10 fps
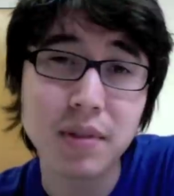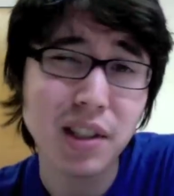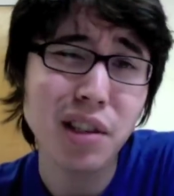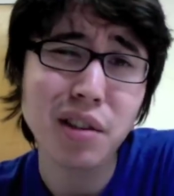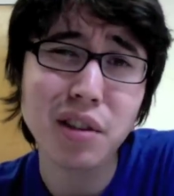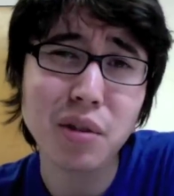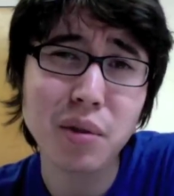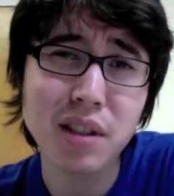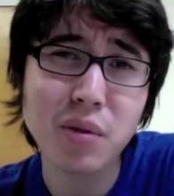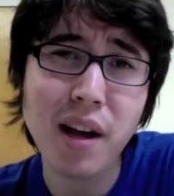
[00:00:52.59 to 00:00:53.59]
so you can do
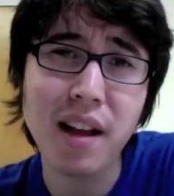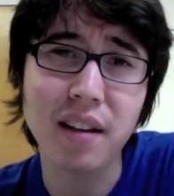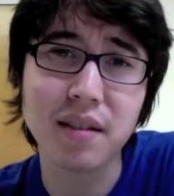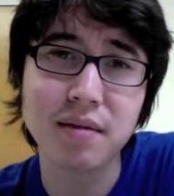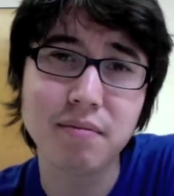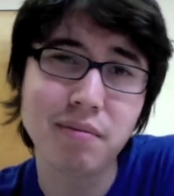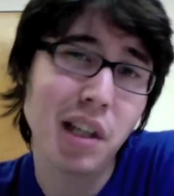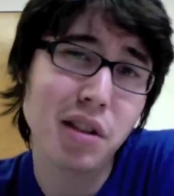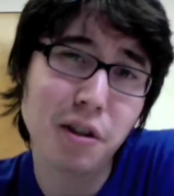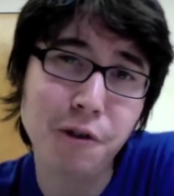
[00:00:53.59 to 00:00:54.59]
it as well.
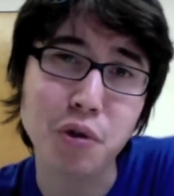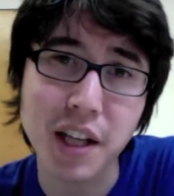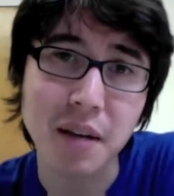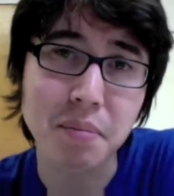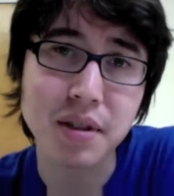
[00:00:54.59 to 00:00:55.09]
Here's a few tips.